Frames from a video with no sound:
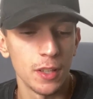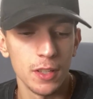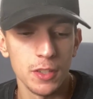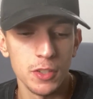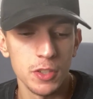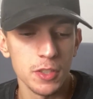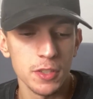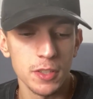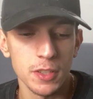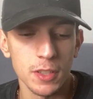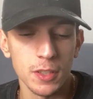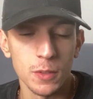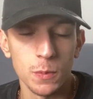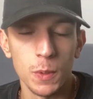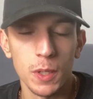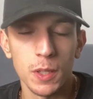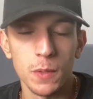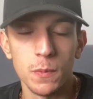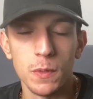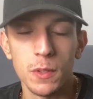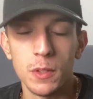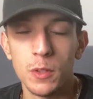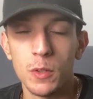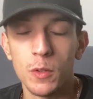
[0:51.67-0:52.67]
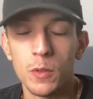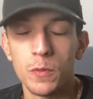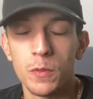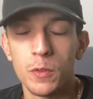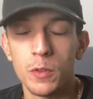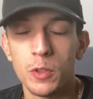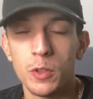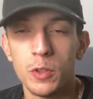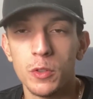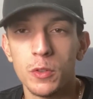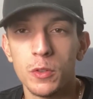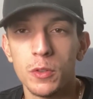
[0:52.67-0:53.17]
just a quick video
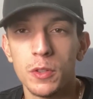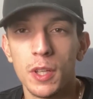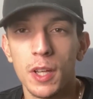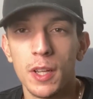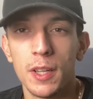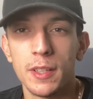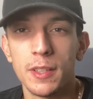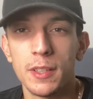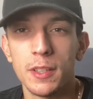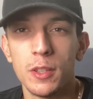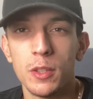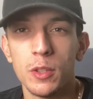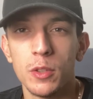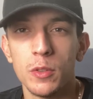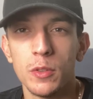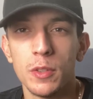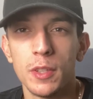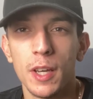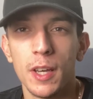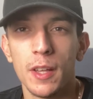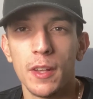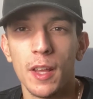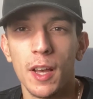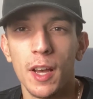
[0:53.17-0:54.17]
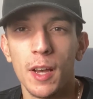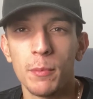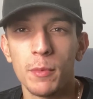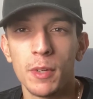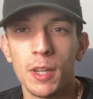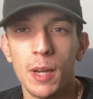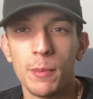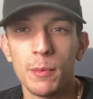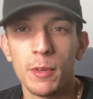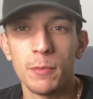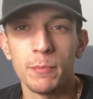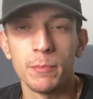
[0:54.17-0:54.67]
for you telling you that I'm
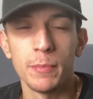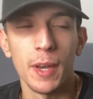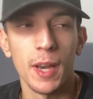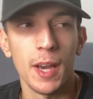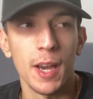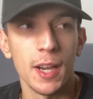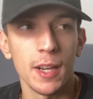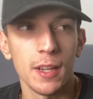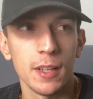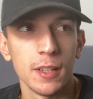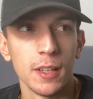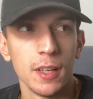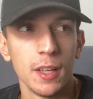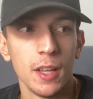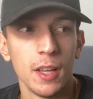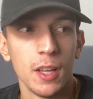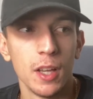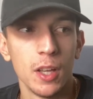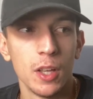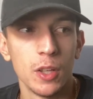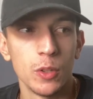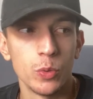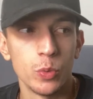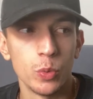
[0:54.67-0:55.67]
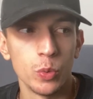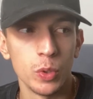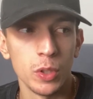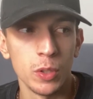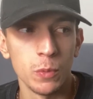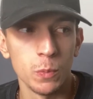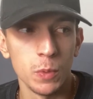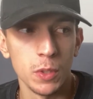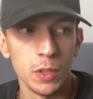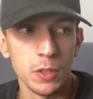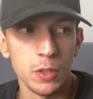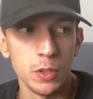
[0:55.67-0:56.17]
coming back
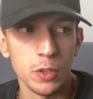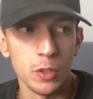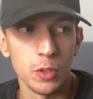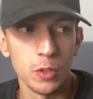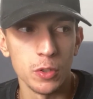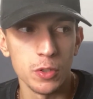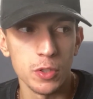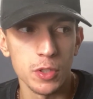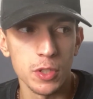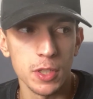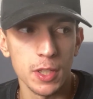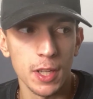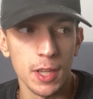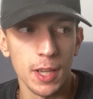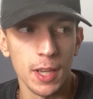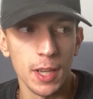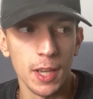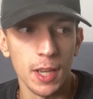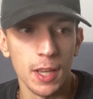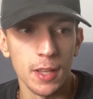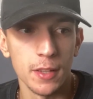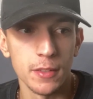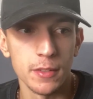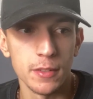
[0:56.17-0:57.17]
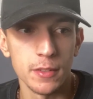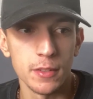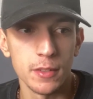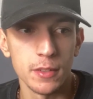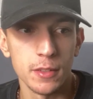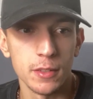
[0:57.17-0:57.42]
doing videos and